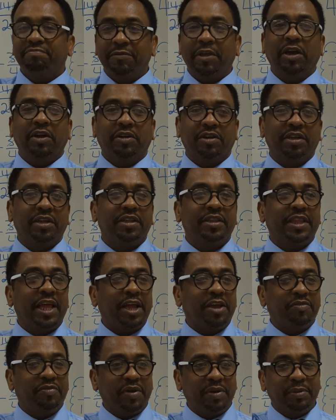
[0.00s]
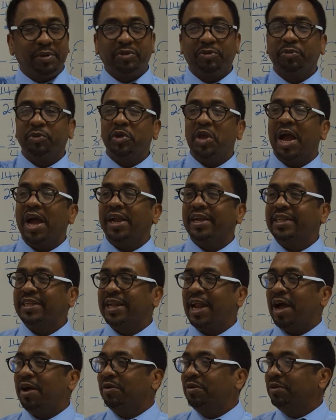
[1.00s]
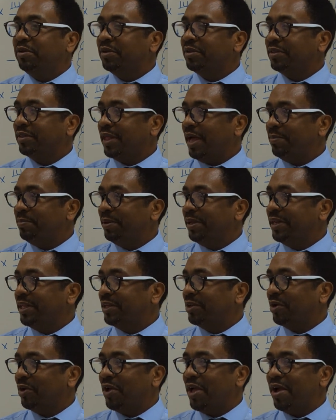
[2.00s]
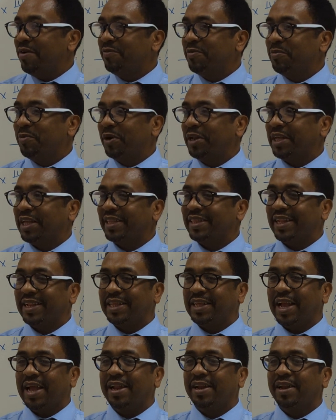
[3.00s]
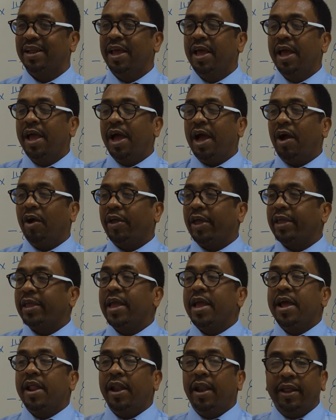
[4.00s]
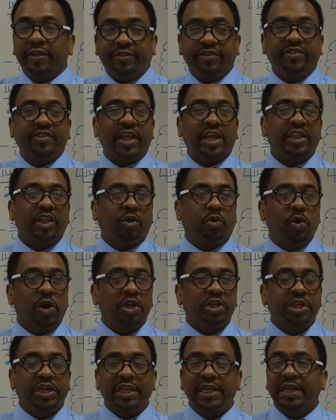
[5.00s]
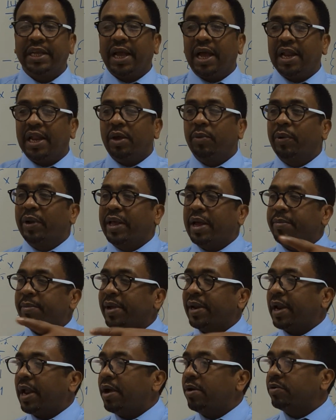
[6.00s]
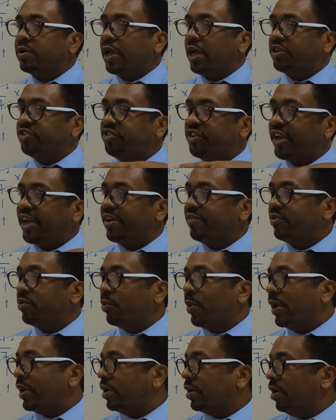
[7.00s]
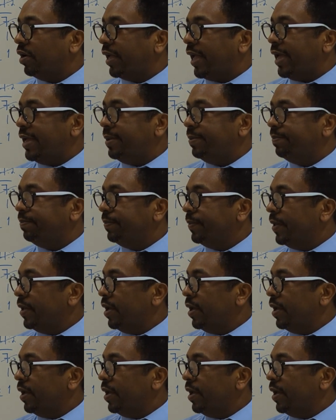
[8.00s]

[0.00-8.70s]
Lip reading: Good. Thank you very much. Put your hands down. I mean, everybody understand. Okay, let's start the questions, and I will come around and check everyone. Okay?